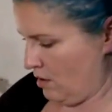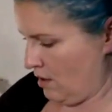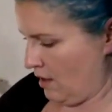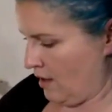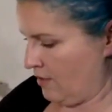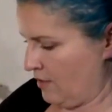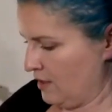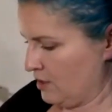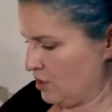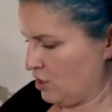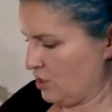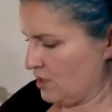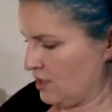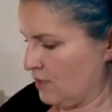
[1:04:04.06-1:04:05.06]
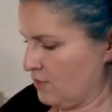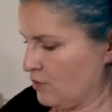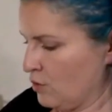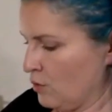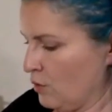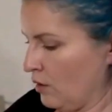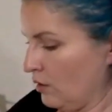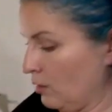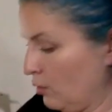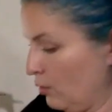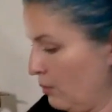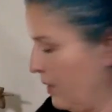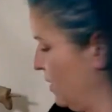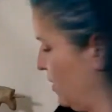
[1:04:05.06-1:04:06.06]
And this just gives you a little
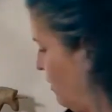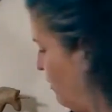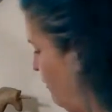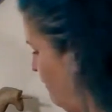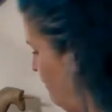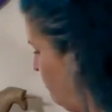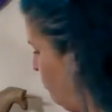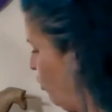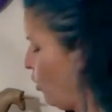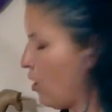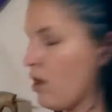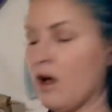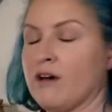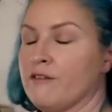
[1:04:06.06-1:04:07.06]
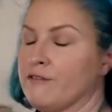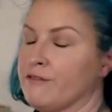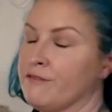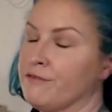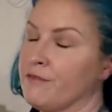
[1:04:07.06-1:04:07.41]
bit of more of